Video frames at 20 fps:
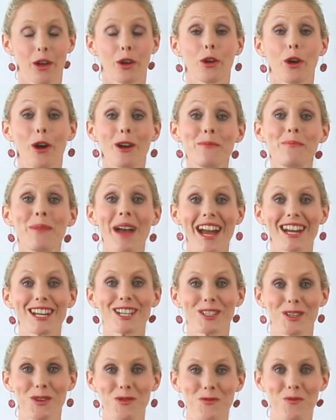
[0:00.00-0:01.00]
Go
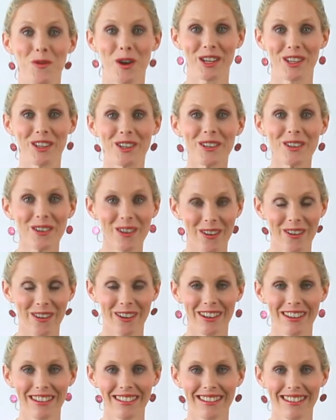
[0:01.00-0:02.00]
back to what you
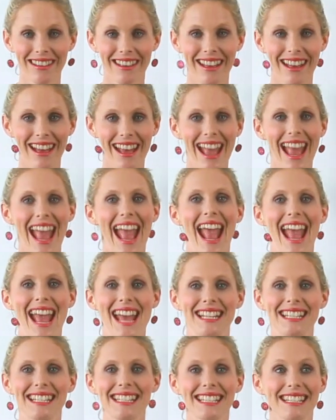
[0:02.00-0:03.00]
know,
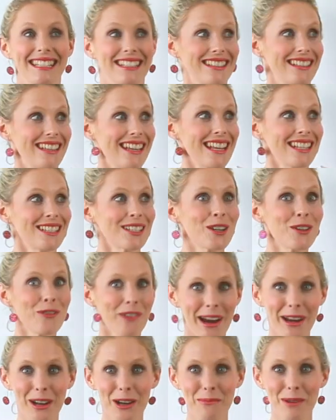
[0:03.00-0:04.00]
and it's a
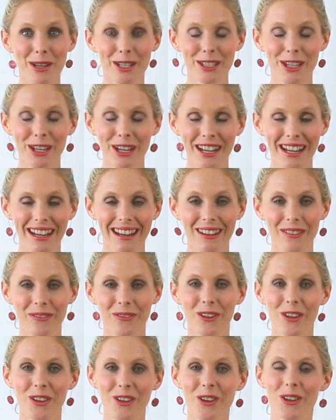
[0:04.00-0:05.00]
great opportunity
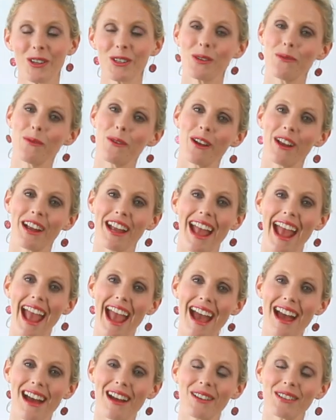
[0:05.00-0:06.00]
for you to work
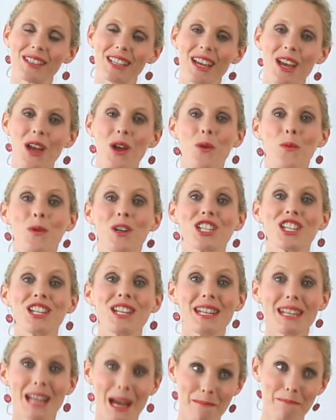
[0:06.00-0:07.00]
out which
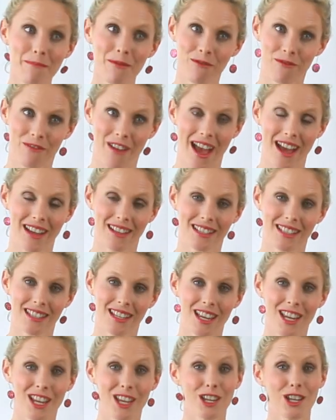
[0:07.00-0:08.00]
number facts
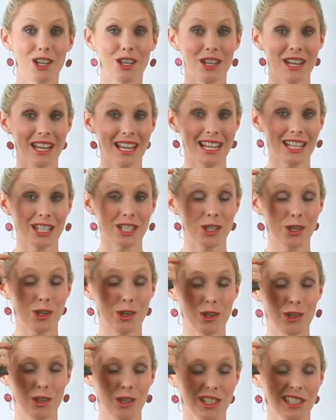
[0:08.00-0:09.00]
you need
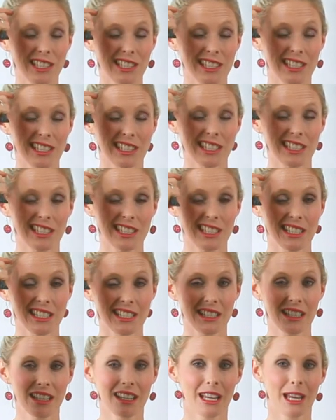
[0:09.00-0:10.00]
to
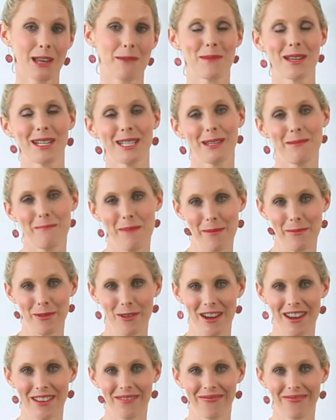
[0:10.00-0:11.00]
commit to
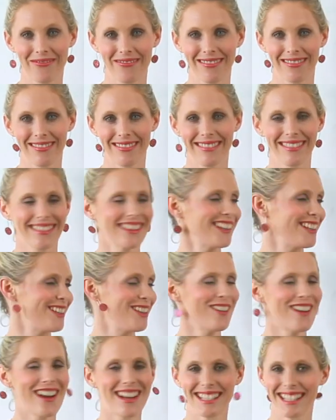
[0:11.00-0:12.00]
memory.
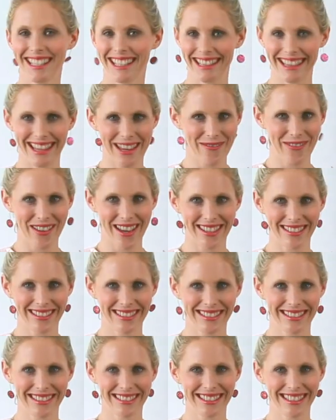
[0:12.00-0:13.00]
You guys are clever.
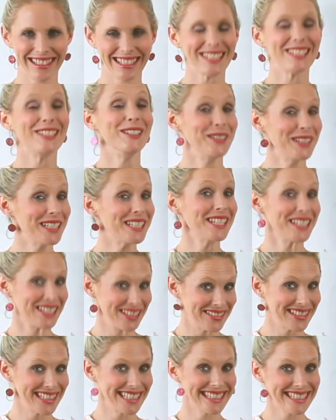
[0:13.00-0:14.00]
You can do
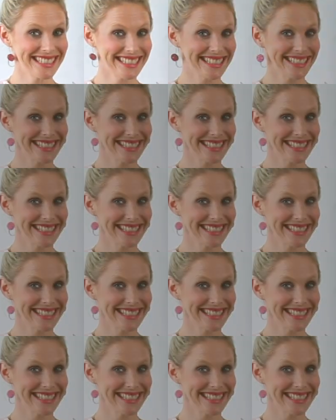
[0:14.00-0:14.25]
it.